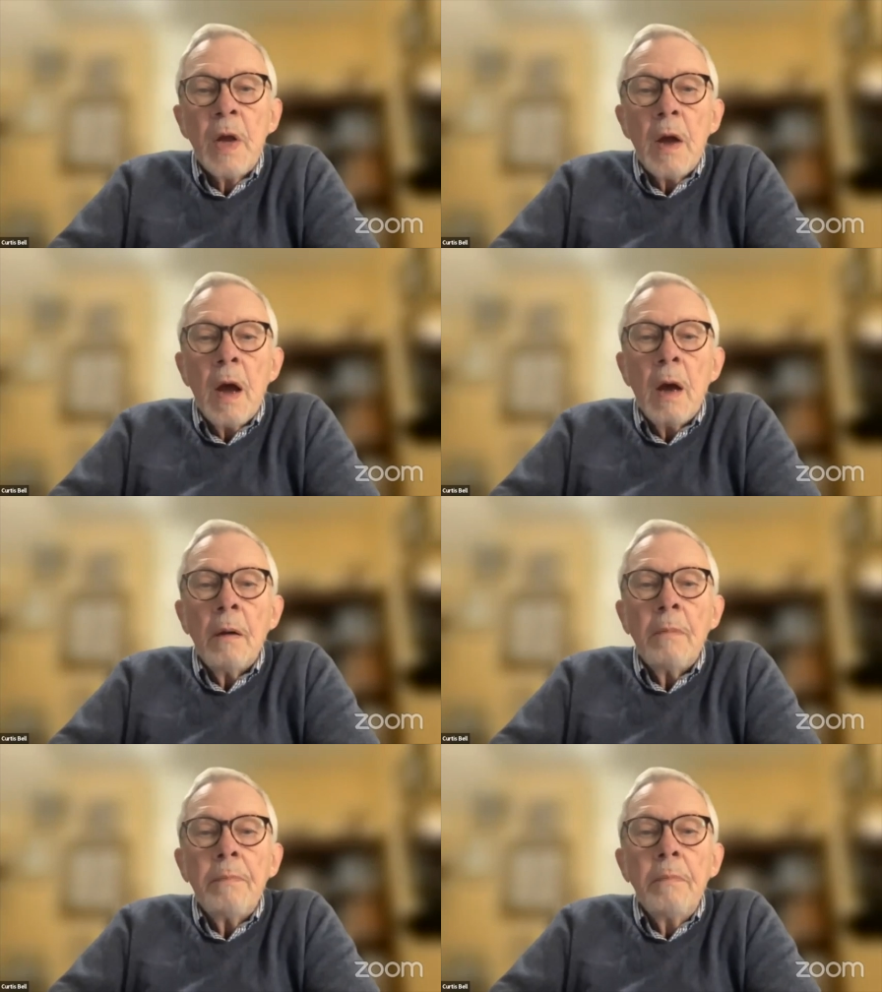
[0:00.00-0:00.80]

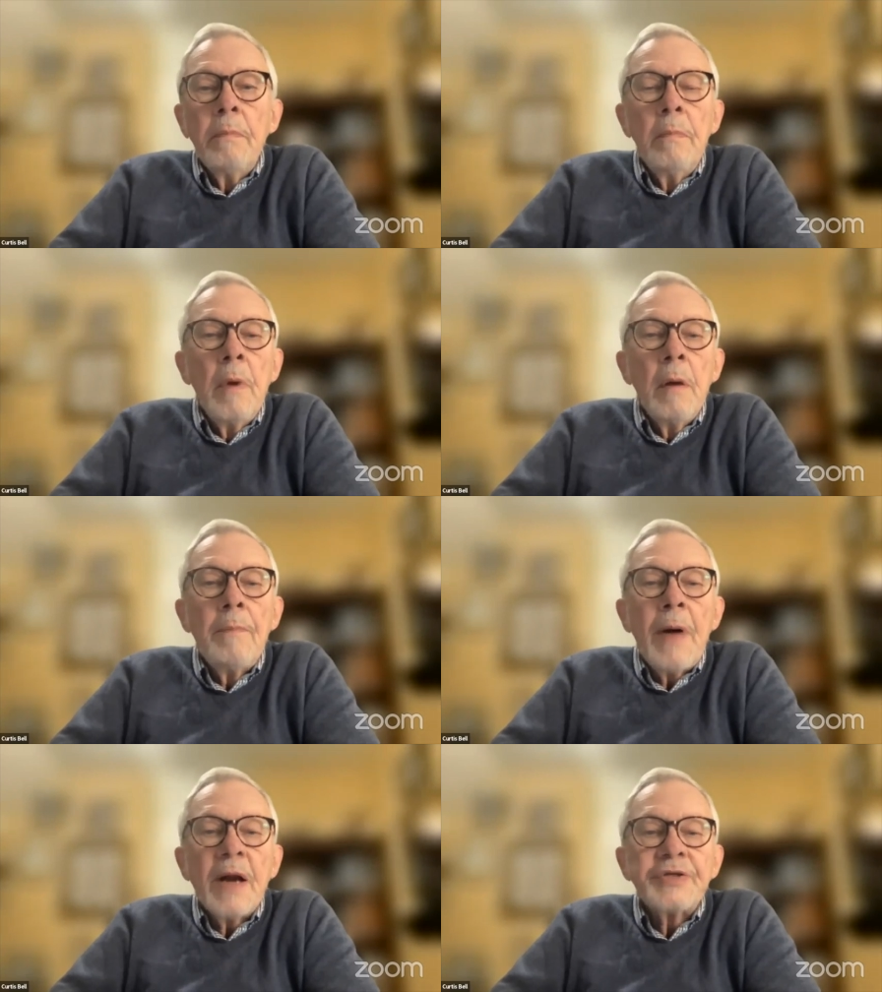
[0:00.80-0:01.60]
uh,
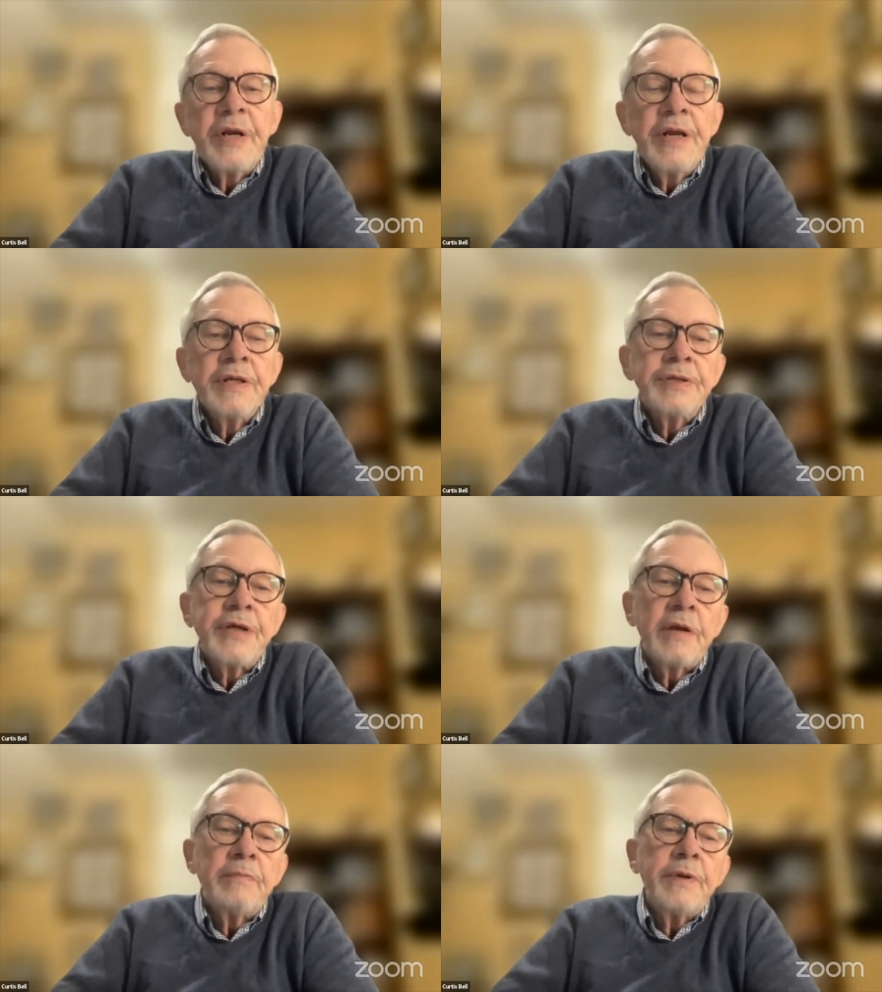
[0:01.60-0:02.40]
Palestinians
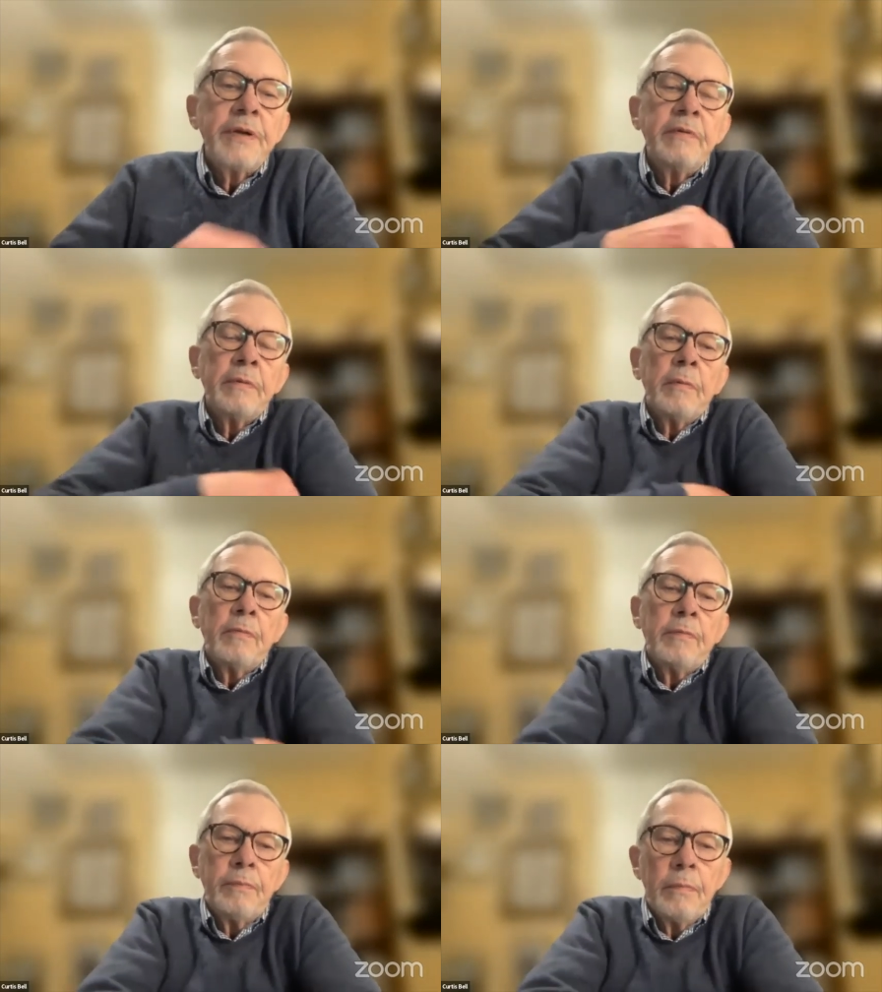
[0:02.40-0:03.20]
had uh-huh. been
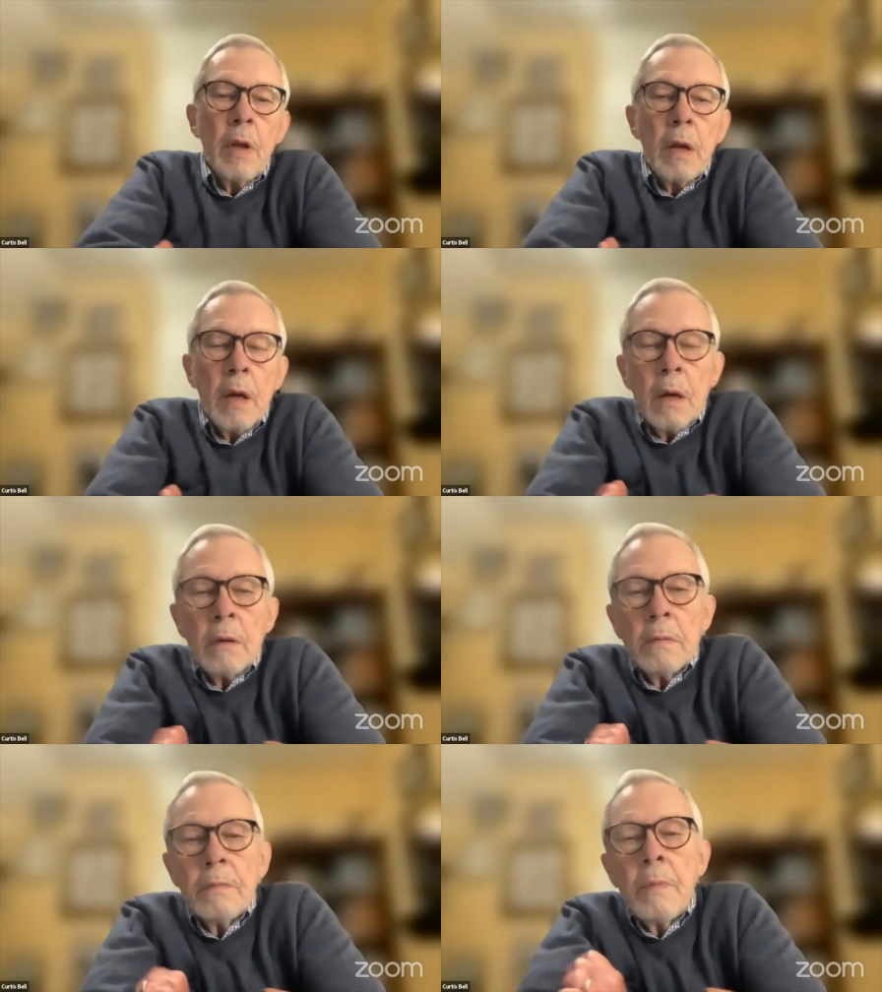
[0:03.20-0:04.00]

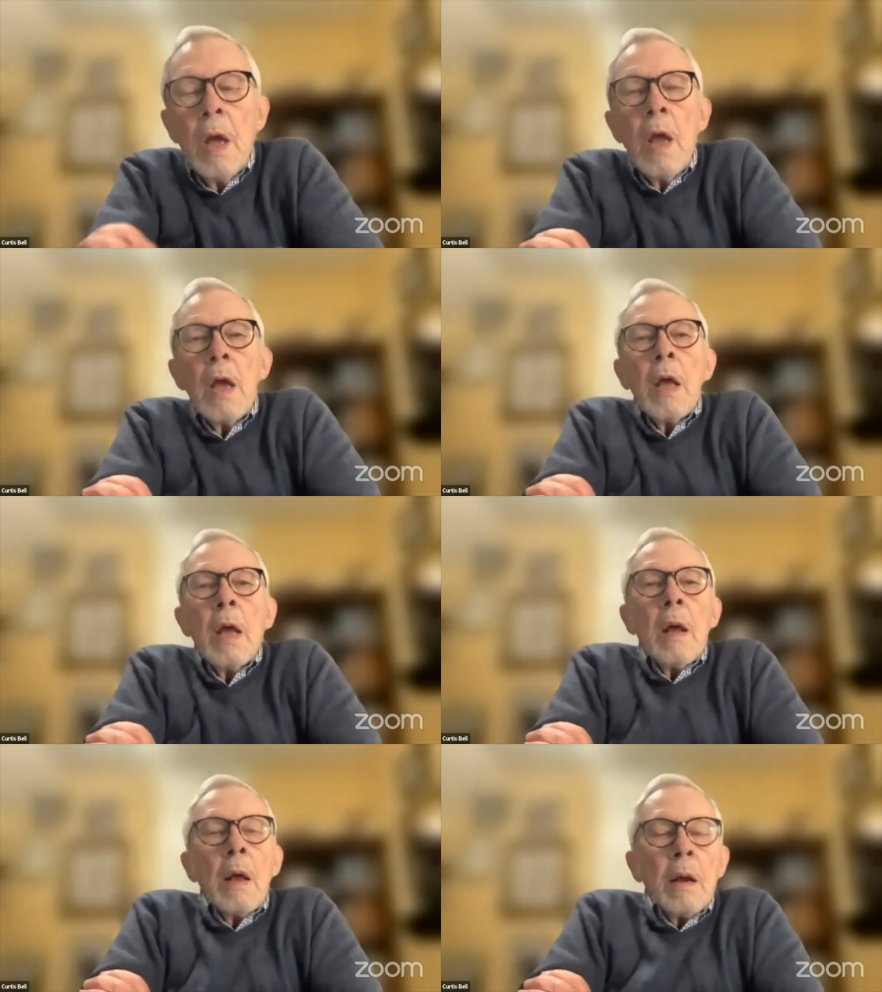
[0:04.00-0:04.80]
uh,
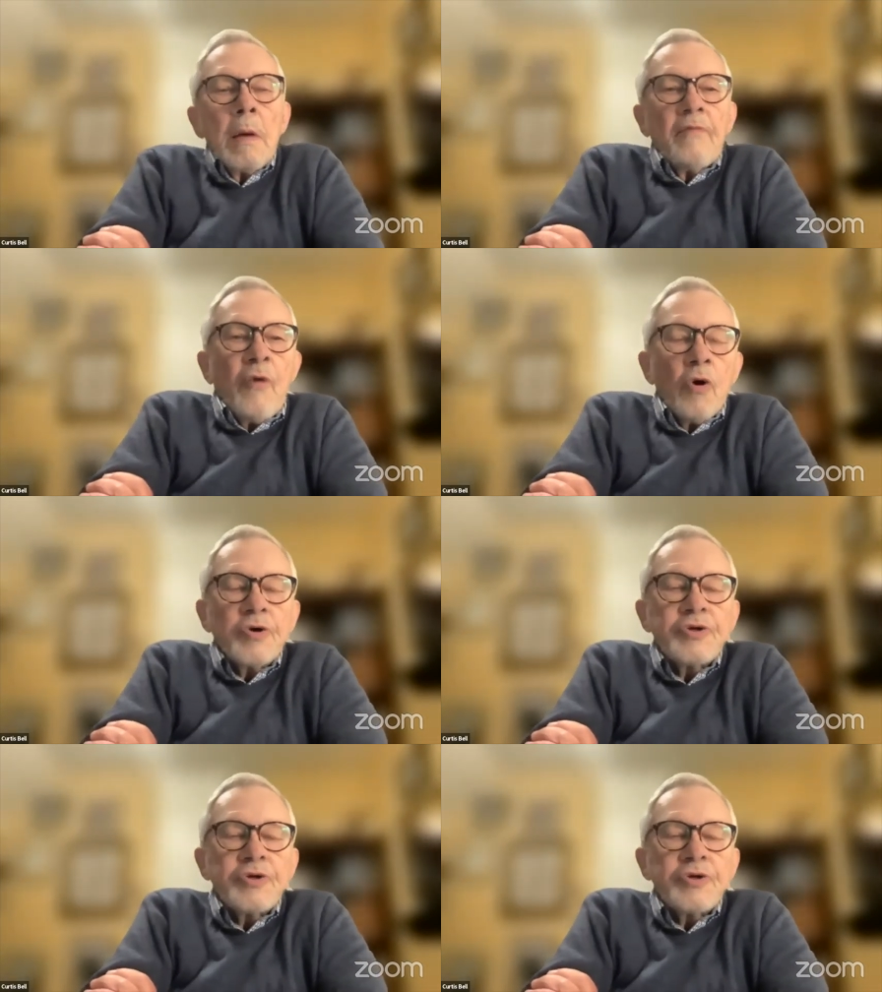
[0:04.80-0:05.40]
forced